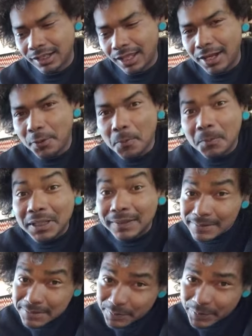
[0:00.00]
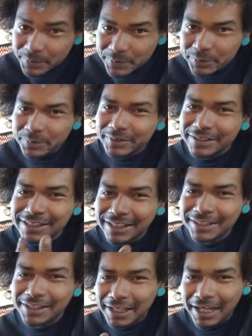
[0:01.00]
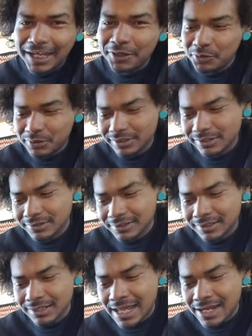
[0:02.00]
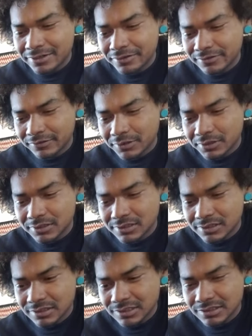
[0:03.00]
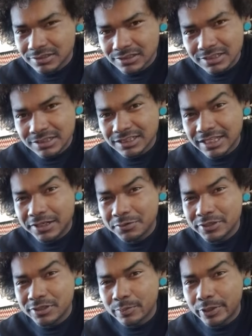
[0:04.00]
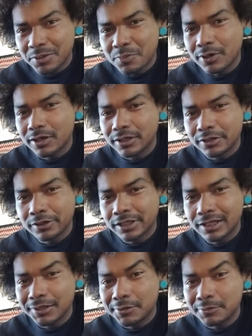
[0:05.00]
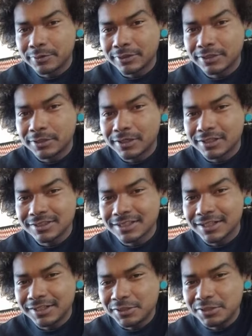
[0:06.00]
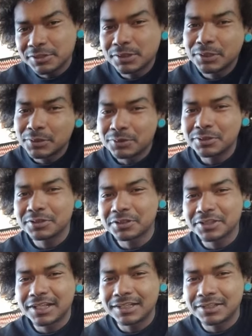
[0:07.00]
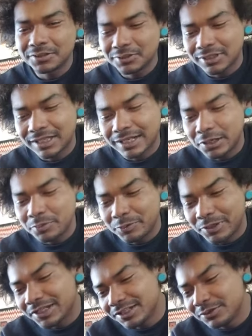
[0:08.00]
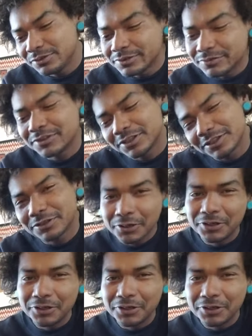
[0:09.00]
I don't mean to be rude, but it's like I don't a lack of uh, language on my part. You know, like I don't really know how to say here you go can like help me make a YouTube video.